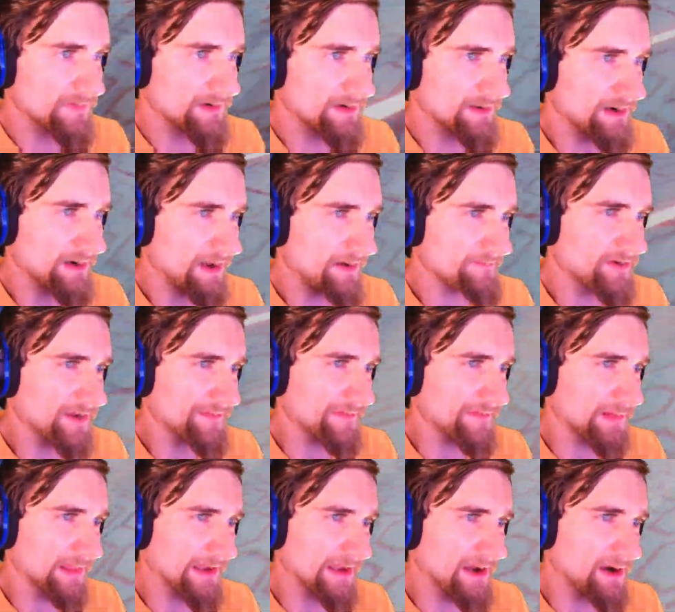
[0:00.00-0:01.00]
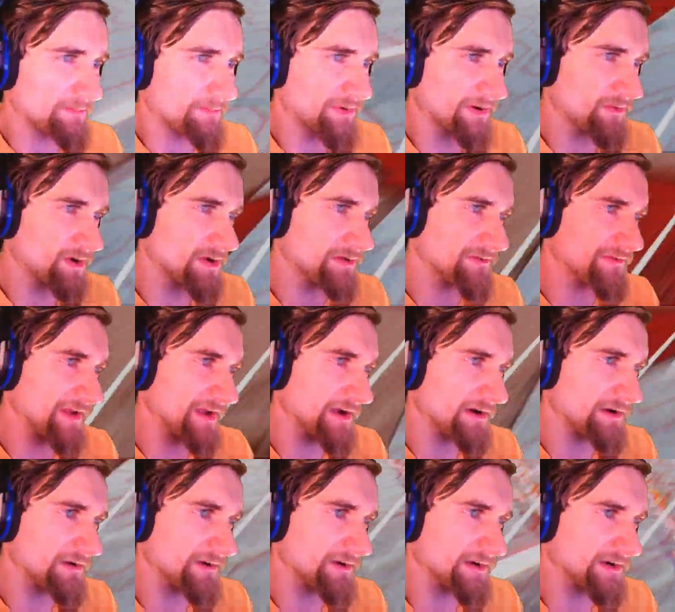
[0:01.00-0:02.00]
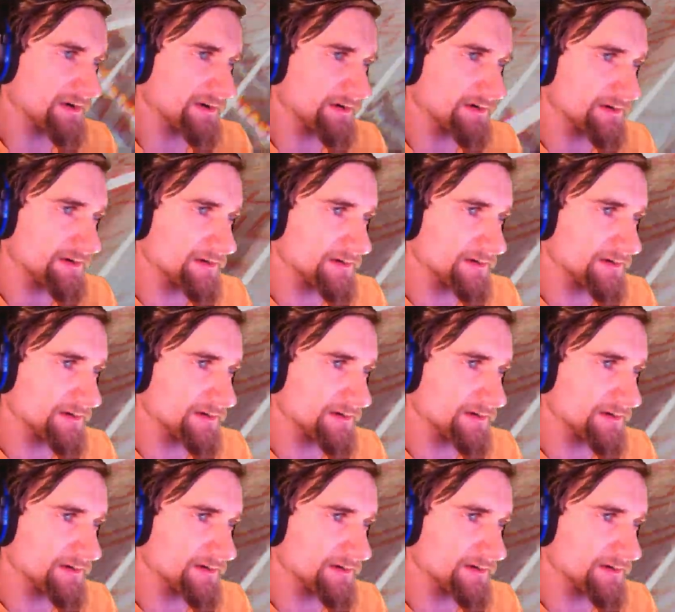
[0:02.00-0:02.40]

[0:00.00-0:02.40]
And I've got the layout pretty well down here.